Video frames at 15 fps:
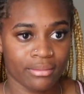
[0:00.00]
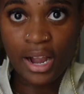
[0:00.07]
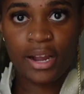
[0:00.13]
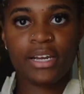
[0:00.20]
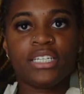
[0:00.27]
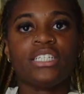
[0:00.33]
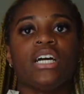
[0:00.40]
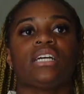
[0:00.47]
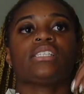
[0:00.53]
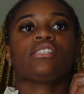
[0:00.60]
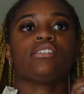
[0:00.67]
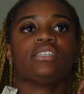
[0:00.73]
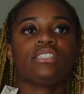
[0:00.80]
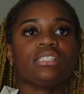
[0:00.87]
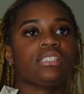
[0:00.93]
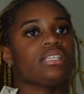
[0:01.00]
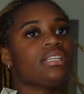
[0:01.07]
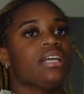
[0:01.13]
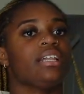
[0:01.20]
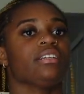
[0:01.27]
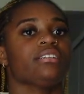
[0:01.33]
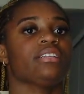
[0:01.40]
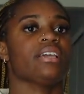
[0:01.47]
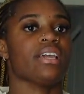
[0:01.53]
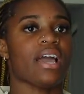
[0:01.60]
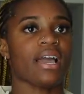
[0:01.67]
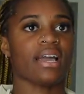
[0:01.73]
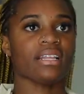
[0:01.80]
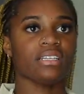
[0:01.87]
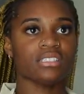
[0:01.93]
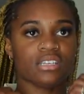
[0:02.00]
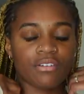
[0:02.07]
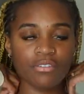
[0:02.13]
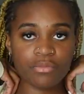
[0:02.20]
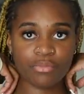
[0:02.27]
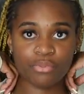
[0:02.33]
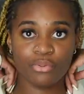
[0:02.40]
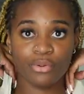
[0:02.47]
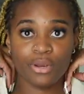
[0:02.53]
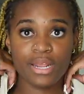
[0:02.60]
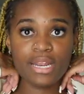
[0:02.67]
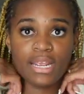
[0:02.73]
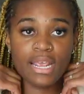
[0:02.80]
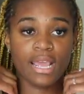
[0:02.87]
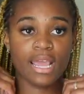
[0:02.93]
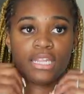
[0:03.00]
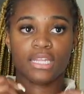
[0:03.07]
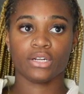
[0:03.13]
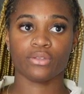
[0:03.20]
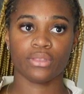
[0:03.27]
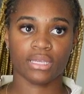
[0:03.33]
All right, y'all. So this is another thing. I got this off of Pretty Little